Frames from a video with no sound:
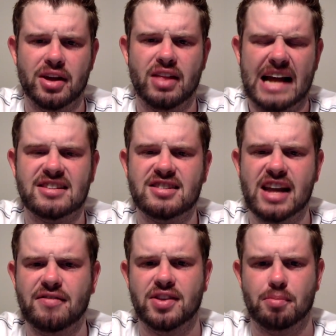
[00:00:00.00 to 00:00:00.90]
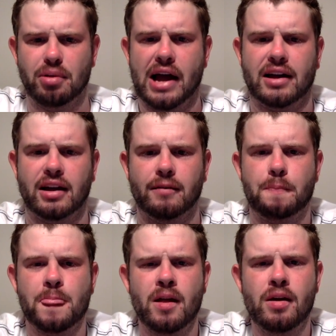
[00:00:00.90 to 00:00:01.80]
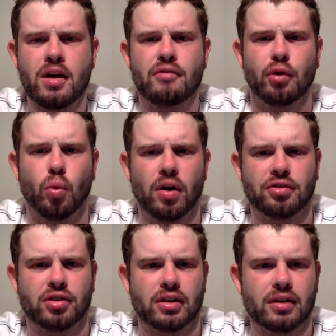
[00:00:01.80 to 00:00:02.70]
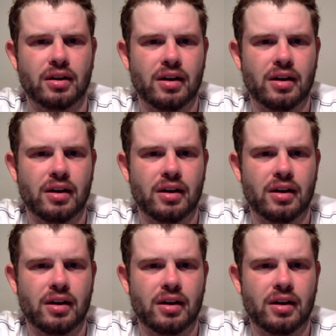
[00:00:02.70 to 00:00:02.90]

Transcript: be that safety blanket for Wilson.